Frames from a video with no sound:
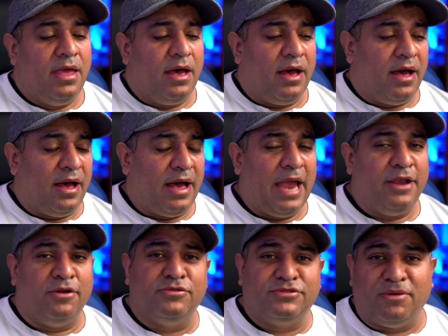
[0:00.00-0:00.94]
Uh, I
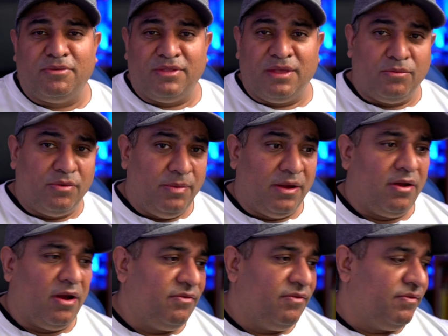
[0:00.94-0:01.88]
know some of them would be
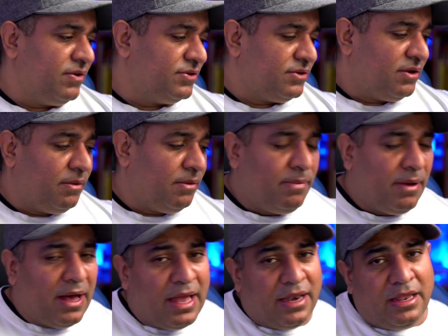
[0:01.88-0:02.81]
controversial,
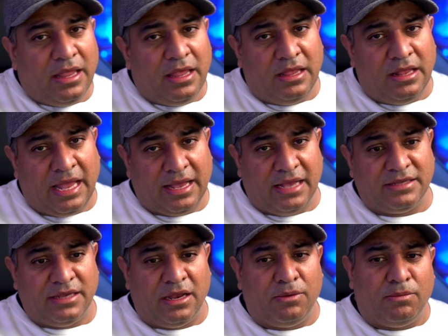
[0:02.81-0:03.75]
but like I
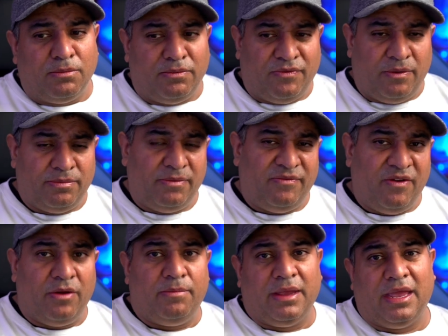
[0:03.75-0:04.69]
said from the
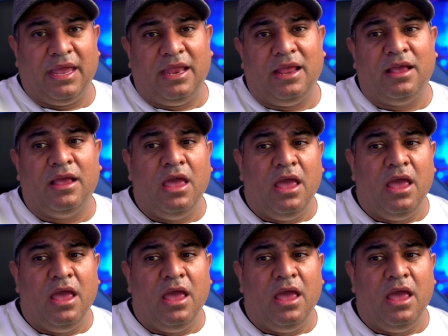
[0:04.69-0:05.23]
very beginning,